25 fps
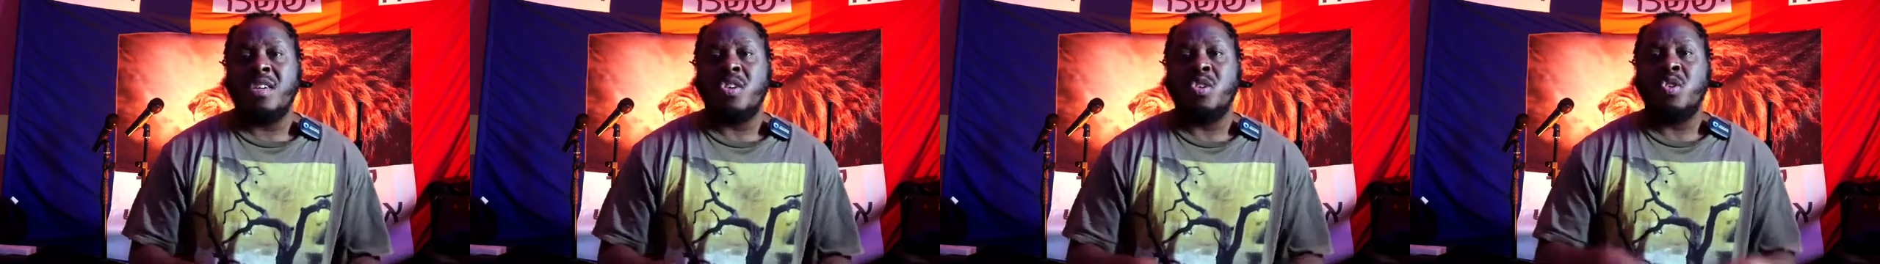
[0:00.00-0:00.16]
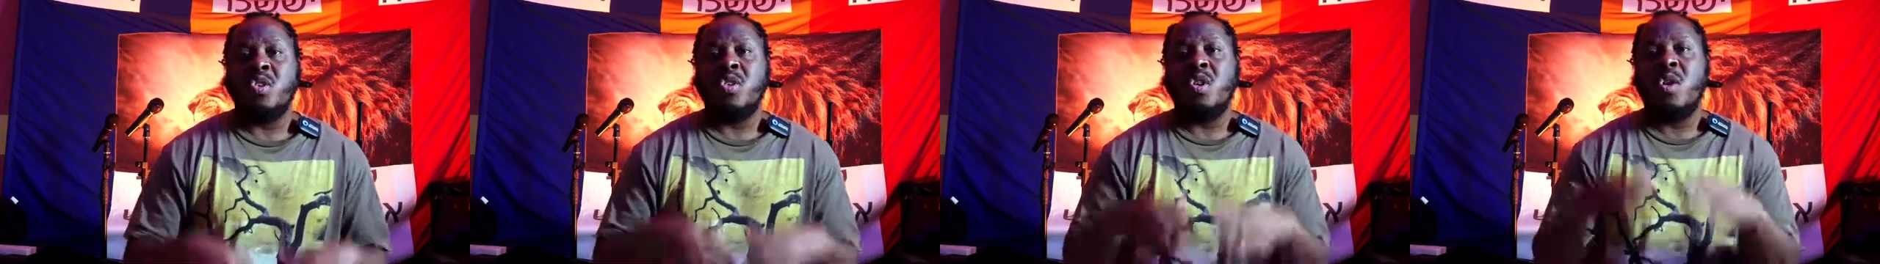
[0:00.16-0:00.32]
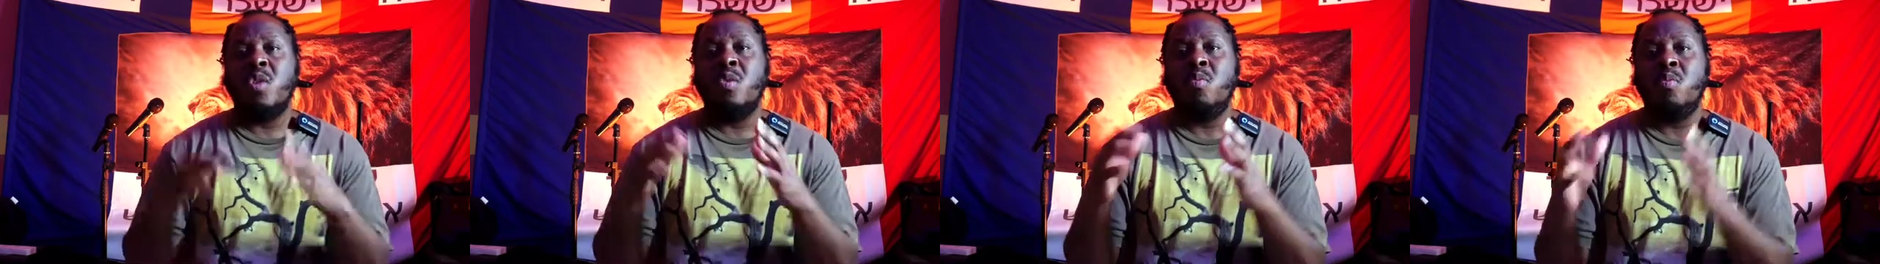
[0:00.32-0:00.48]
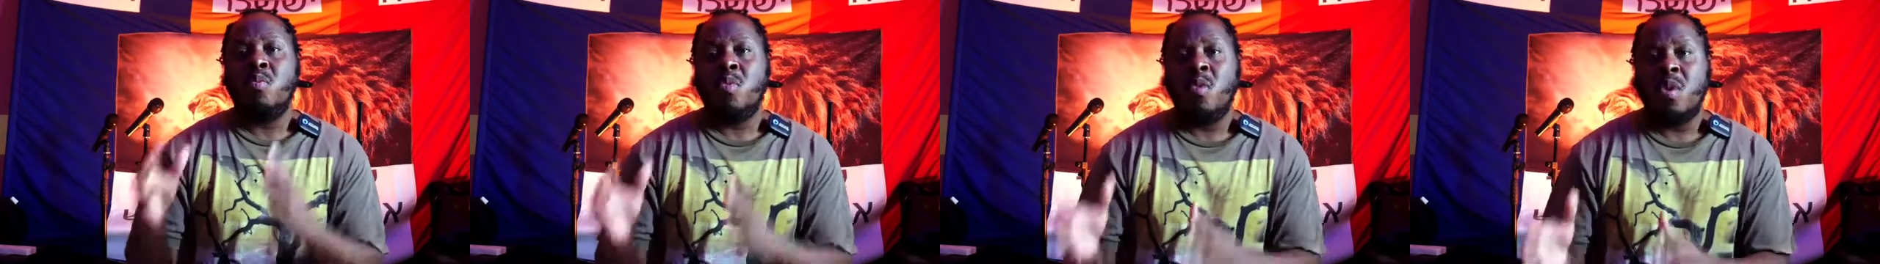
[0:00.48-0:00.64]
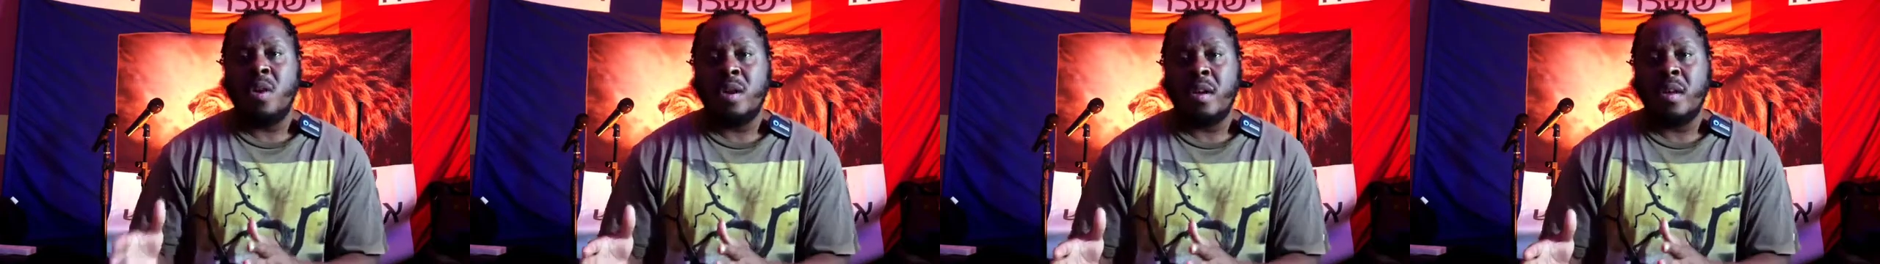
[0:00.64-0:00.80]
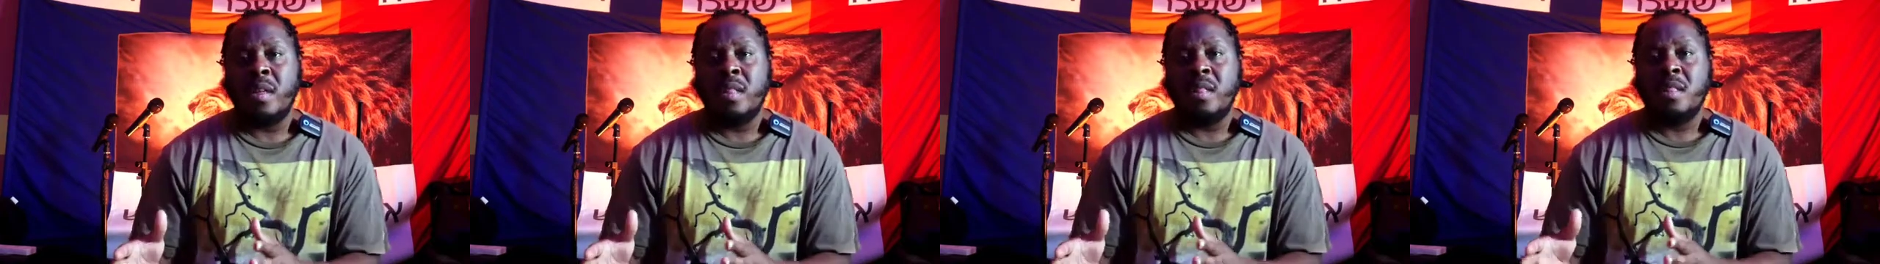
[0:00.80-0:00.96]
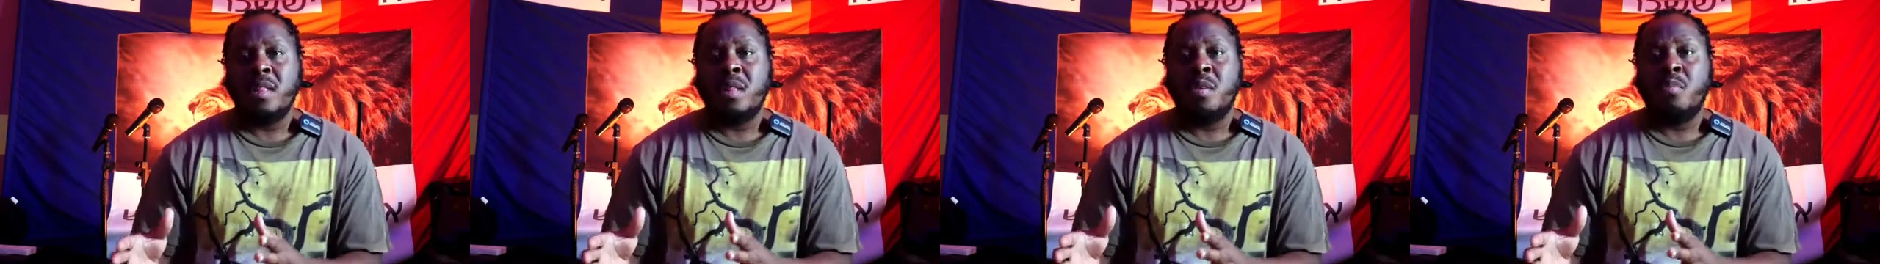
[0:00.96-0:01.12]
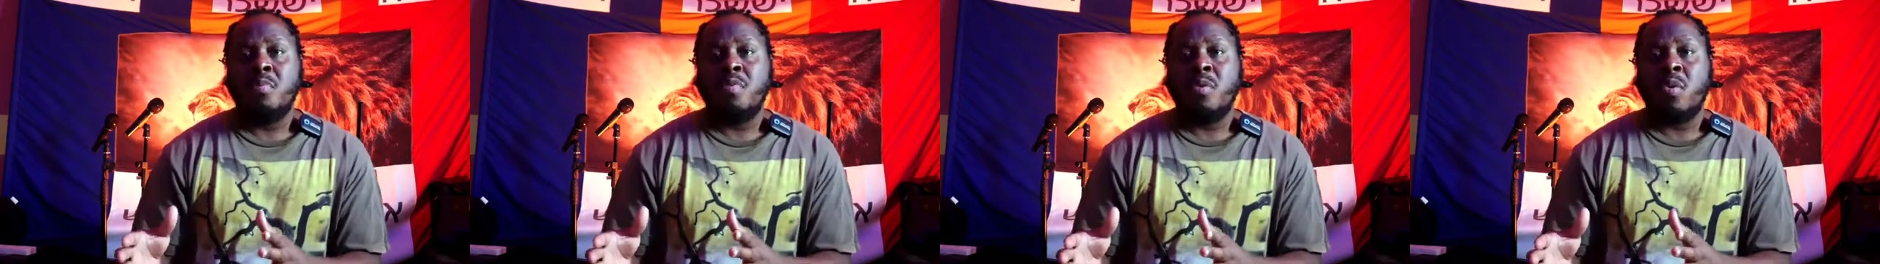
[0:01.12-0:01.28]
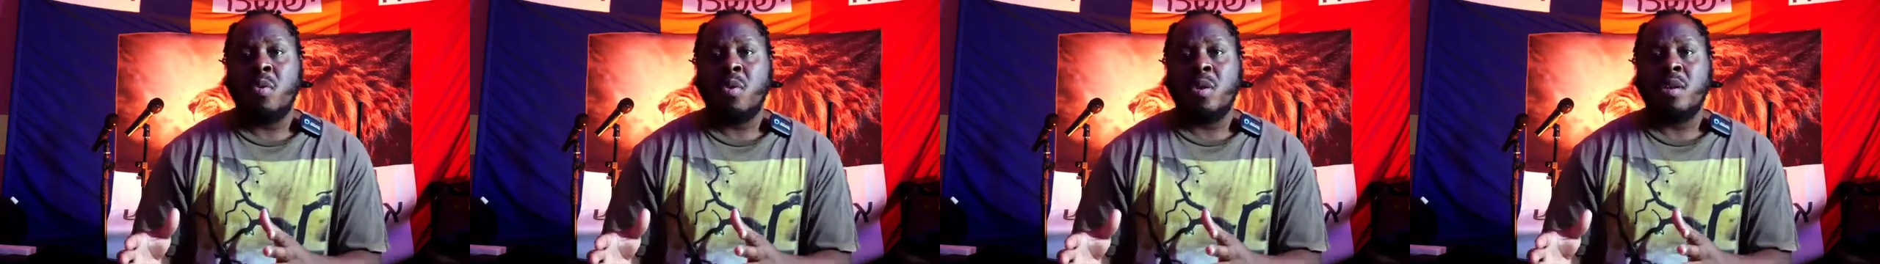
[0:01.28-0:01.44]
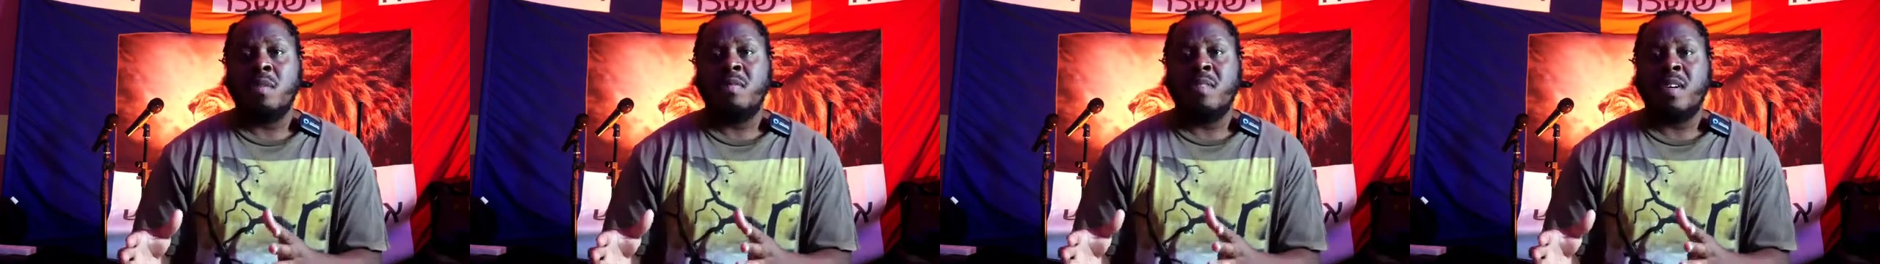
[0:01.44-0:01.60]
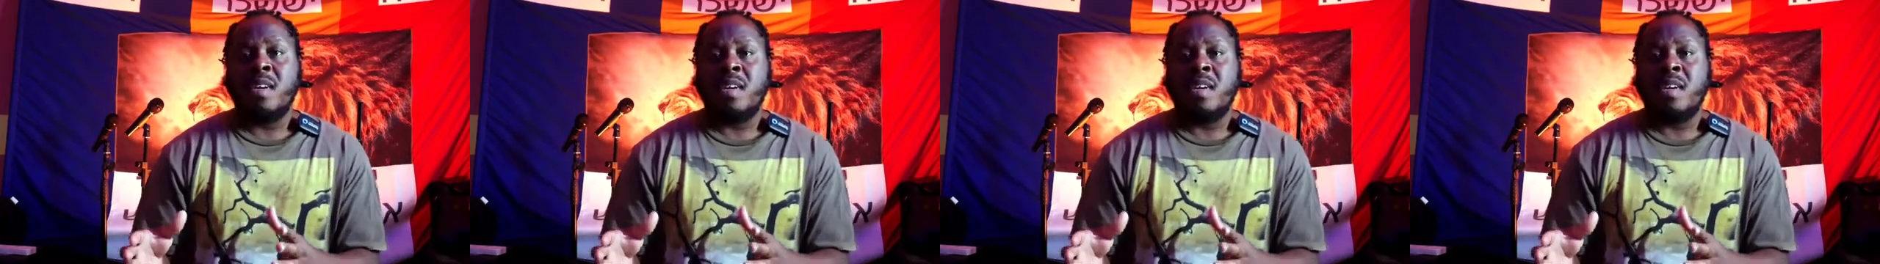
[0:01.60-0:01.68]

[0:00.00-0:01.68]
You don't want the broken